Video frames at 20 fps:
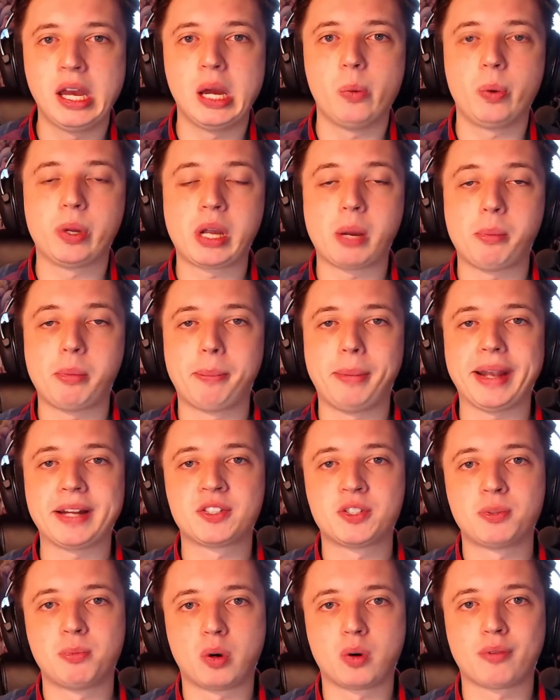We're coming back
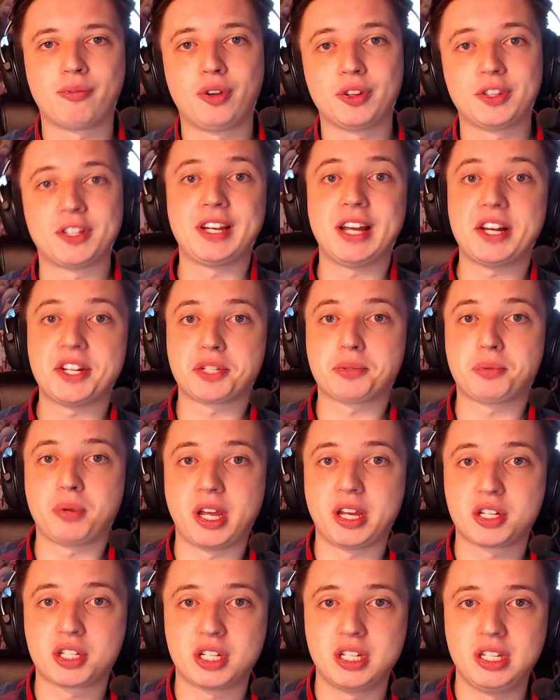tomorrow for the last one
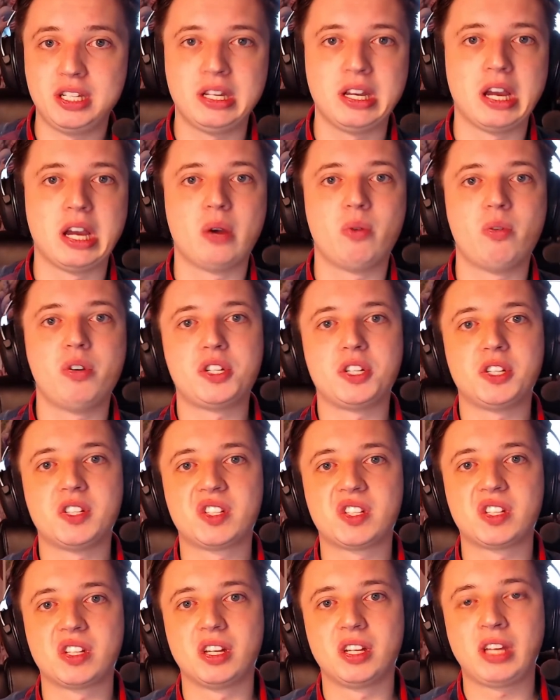actually, which
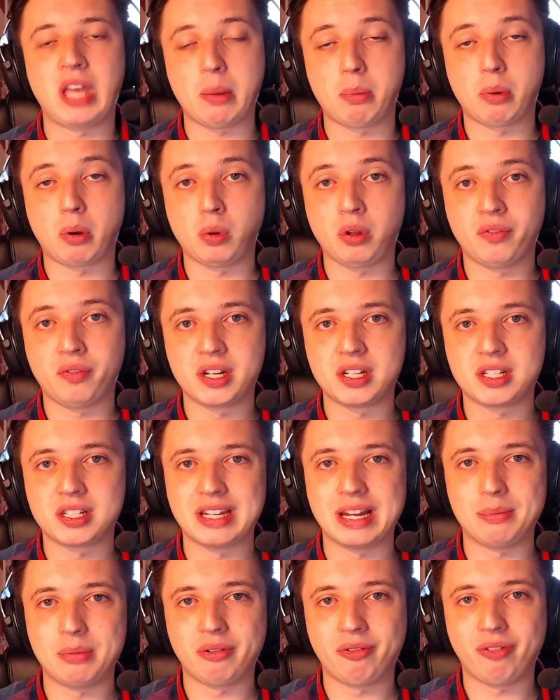is K-Pop Rewind
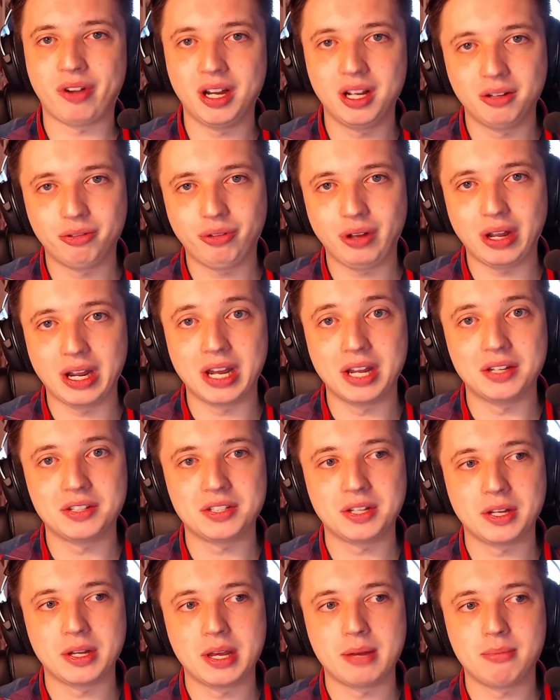number 5 and
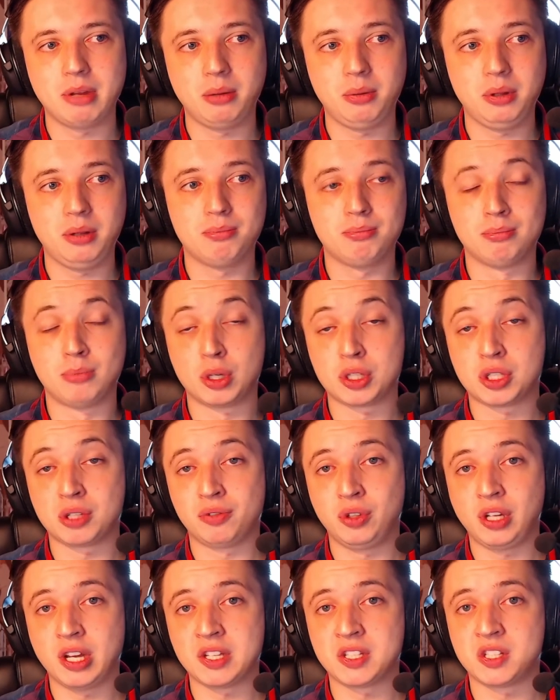maybe most of
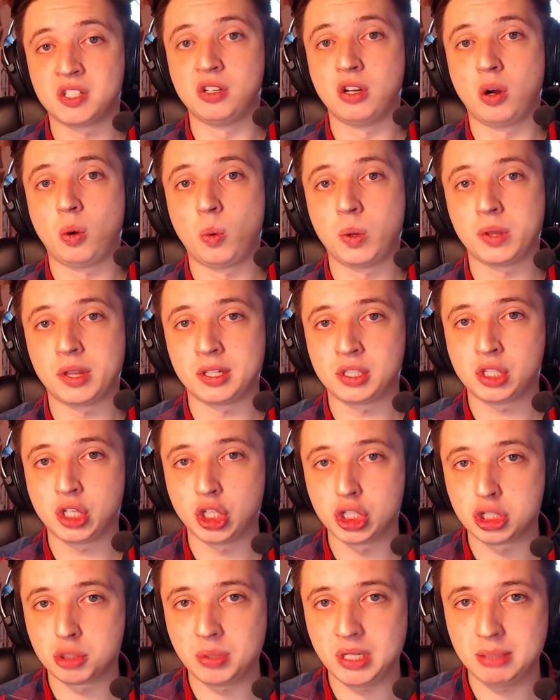you guys know what that
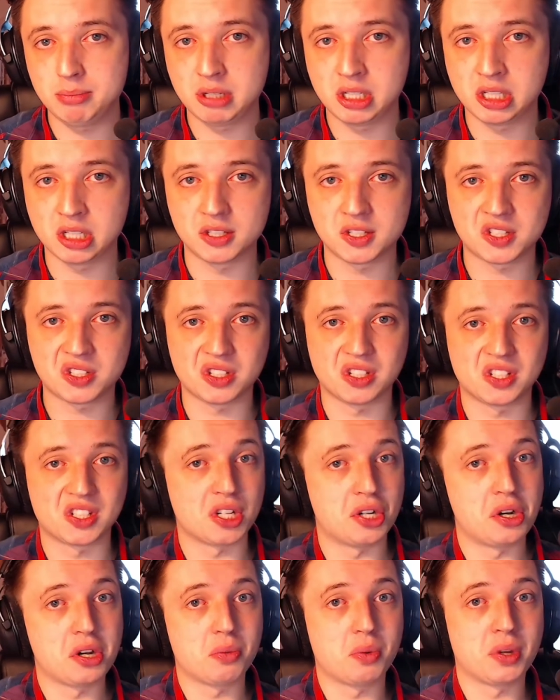could be because it's
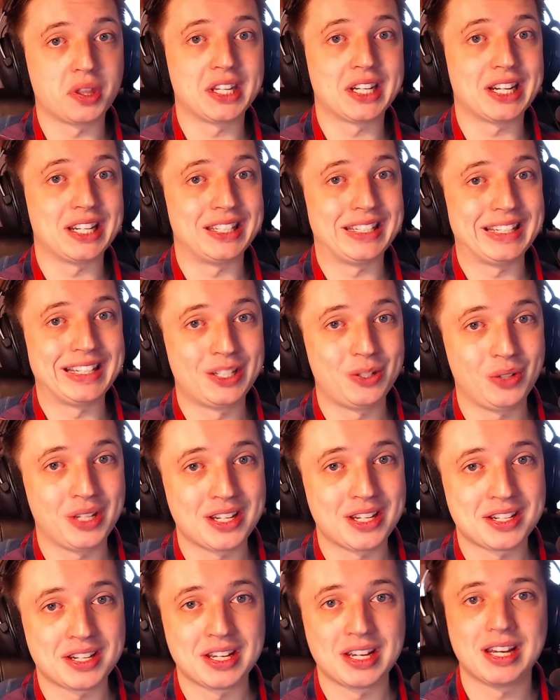the only one that I didn't do
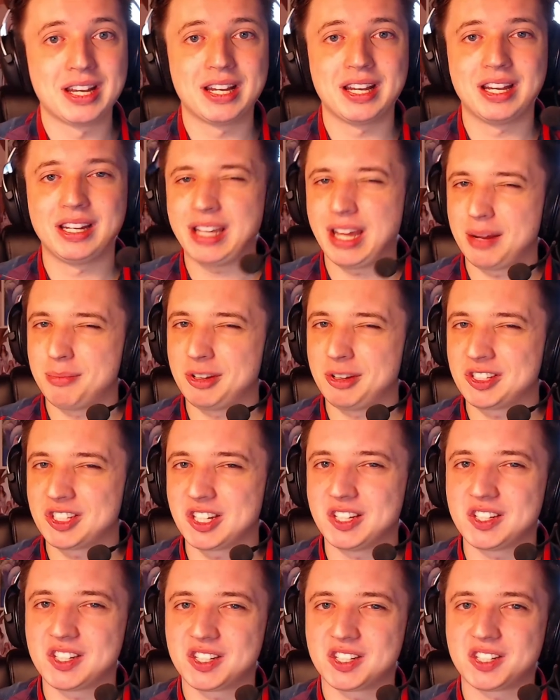yet. It kind of makes
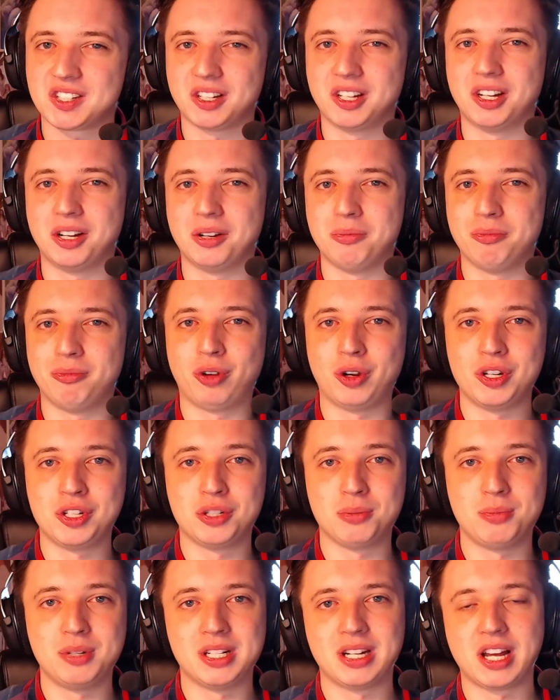sense um, for it
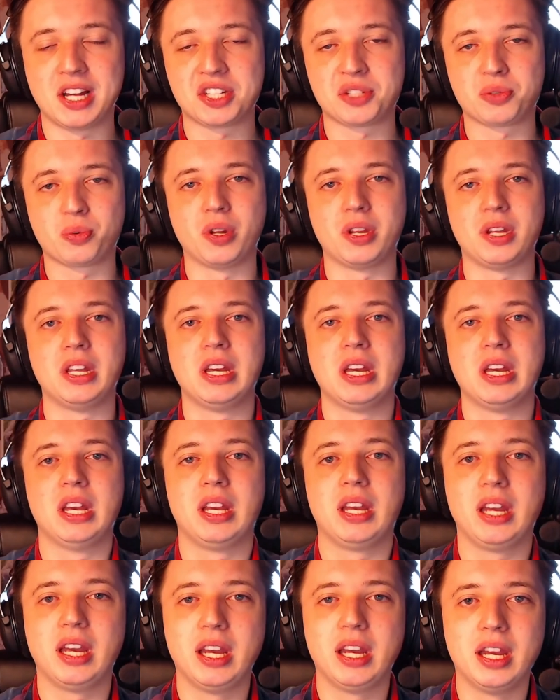to be the last one
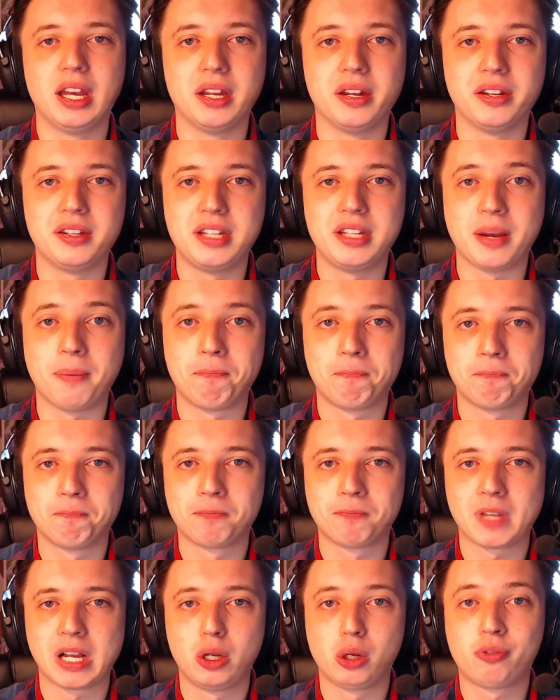and yeah,
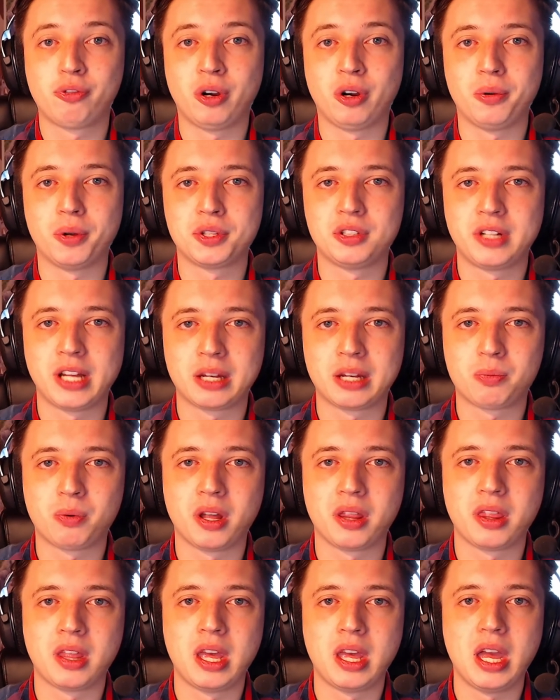look forward to that
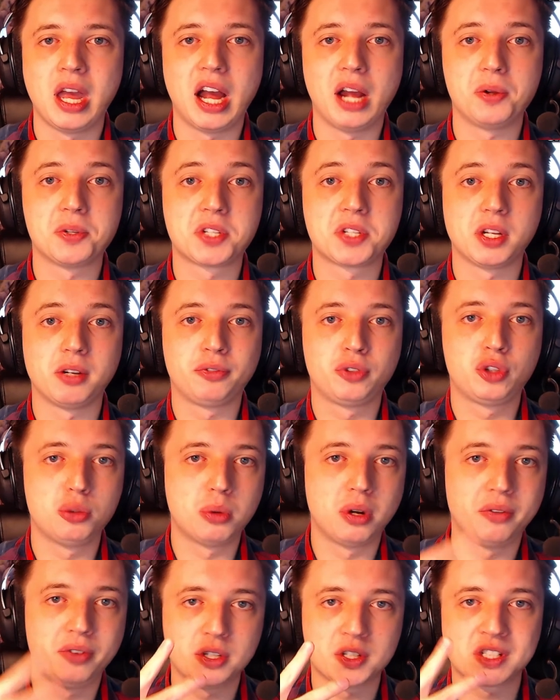one. I also have two
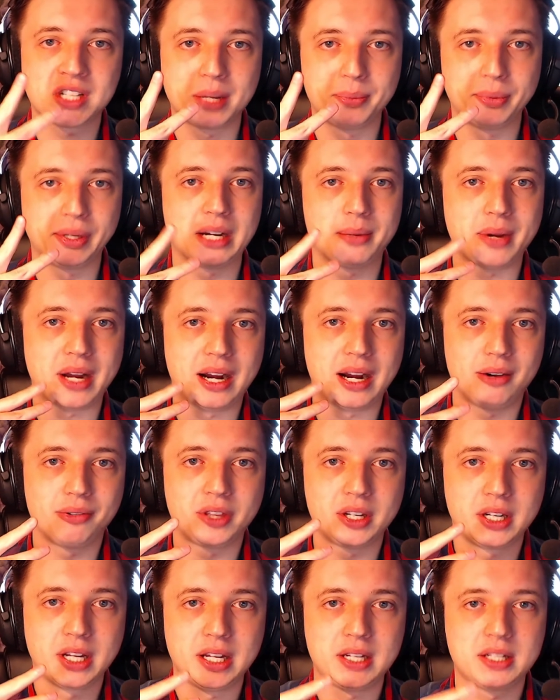more videos coming up
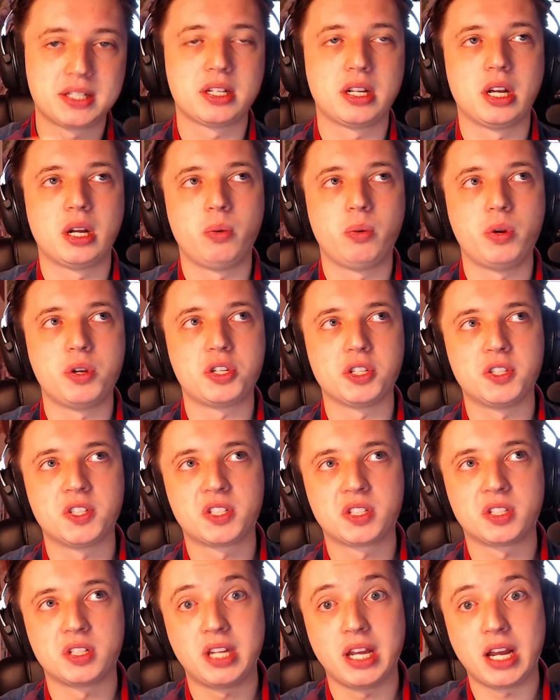after that, which is
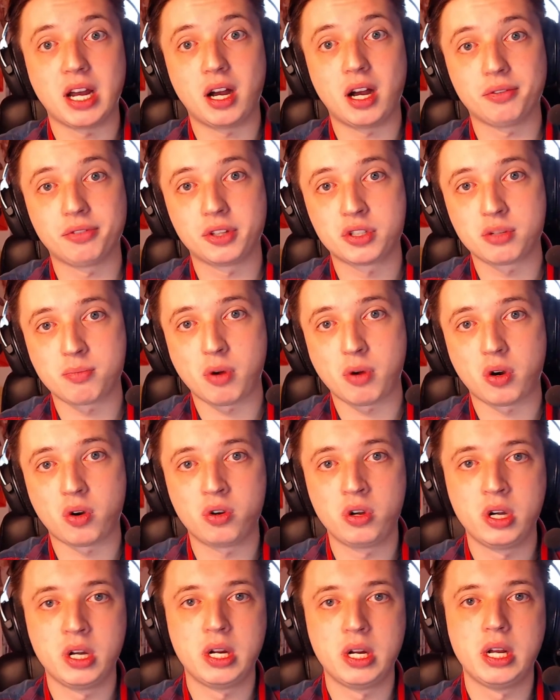the day after
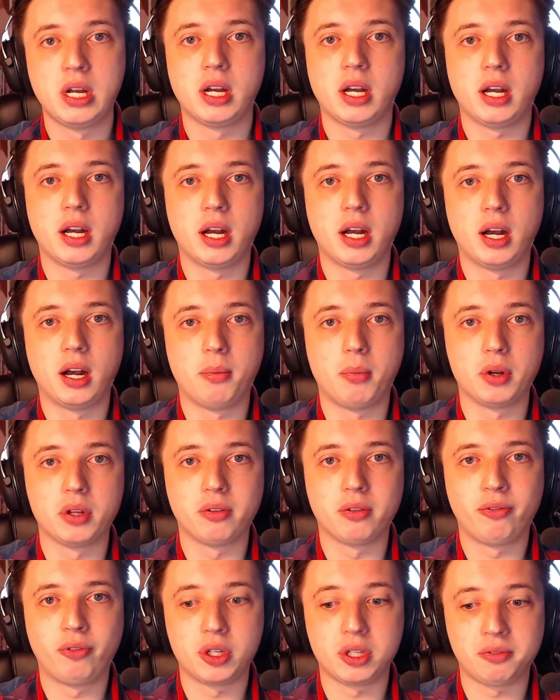tomorrow um, on the
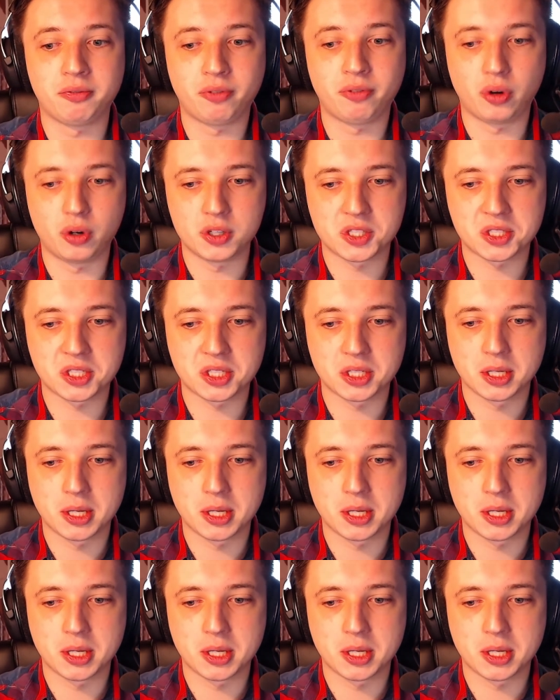31st,